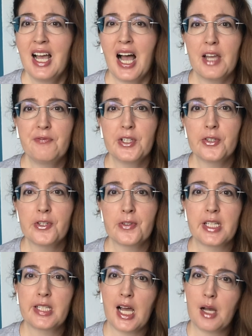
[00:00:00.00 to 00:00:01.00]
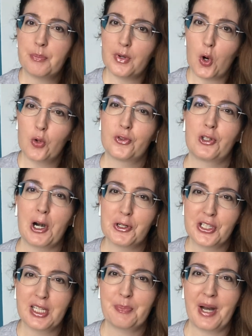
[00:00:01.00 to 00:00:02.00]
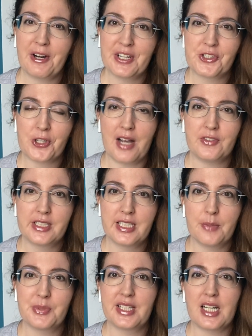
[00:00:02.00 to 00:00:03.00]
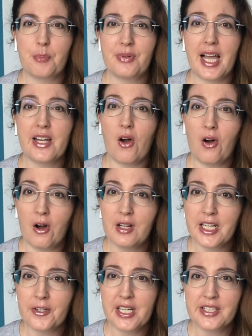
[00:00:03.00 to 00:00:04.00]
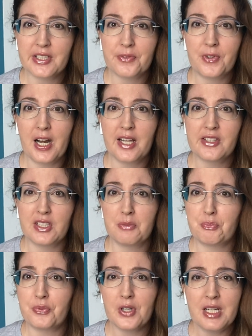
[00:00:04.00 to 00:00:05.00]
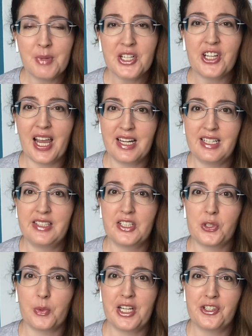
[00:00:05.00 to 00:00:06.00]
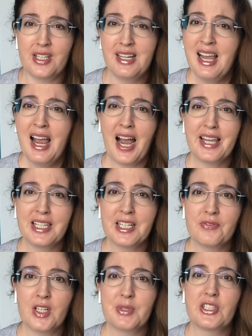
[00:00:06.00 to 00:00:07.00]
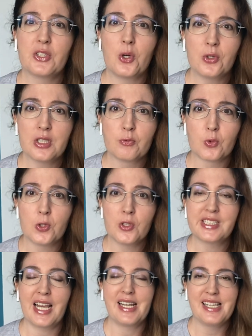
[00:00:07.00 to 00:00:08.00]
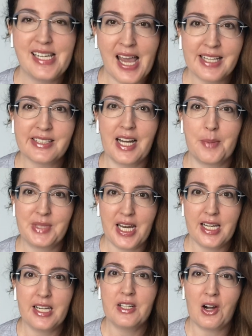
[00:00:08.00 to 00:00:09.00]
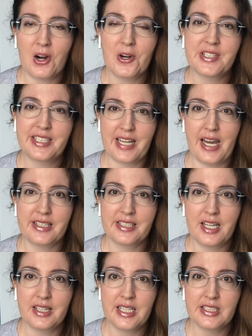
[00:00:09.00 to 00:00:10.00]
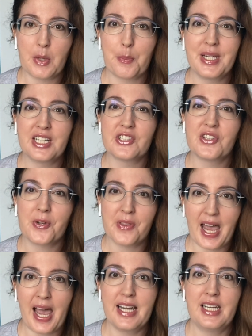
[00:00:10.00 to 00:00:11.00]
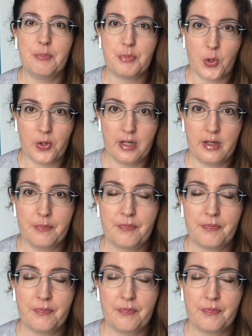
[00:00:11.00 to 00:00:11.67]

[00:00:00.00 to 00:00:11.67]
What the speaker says: I feel they're the top overarching Paris travel tips that apply to all areas of France in pretty much any situation. I think of them as the golden rules, and yes, I'm taking a hard stance on this because they're that important.